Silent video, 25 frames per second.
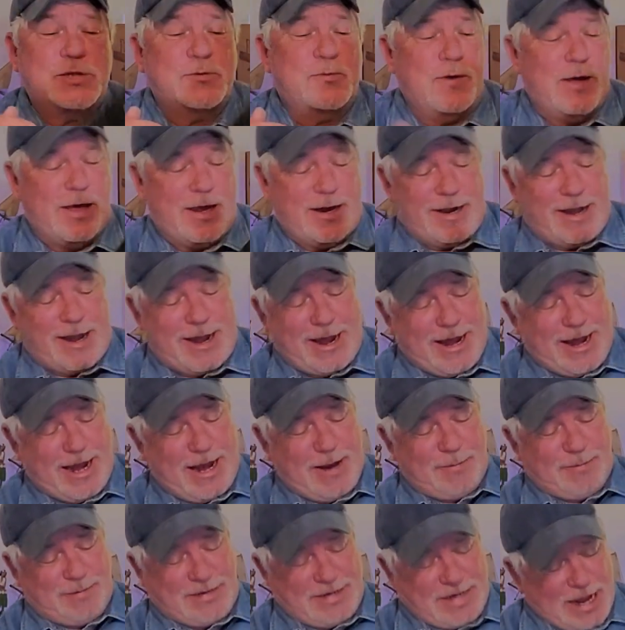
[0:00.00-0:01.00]
one I
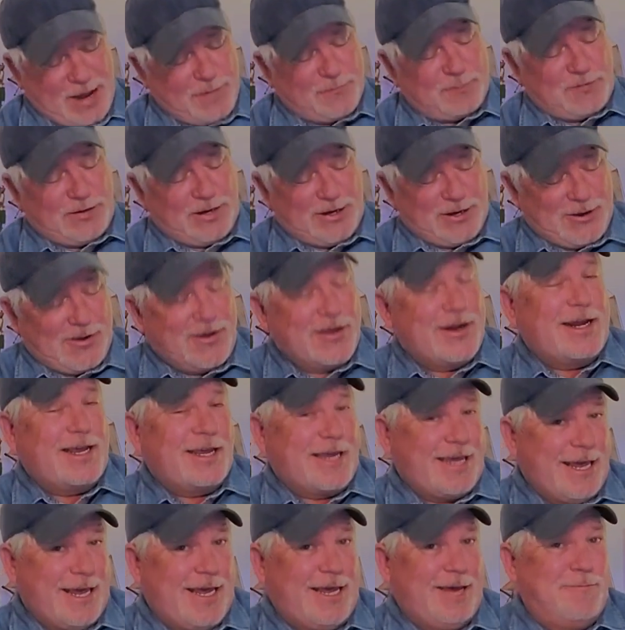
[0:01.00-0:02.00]
am definitely going to
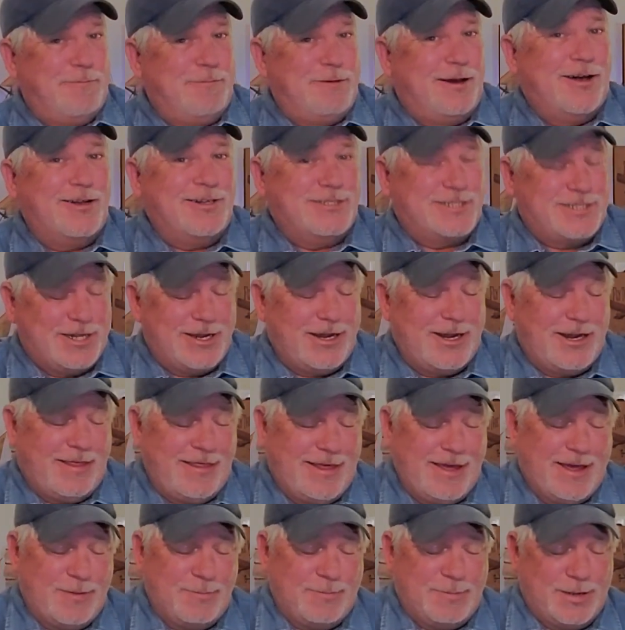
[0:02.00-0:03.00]
keep. I'll tell you
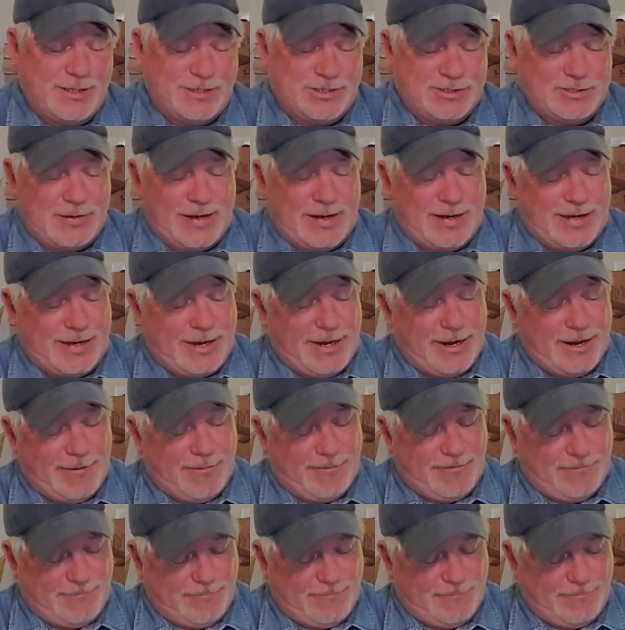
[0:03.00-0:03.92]
that much right now.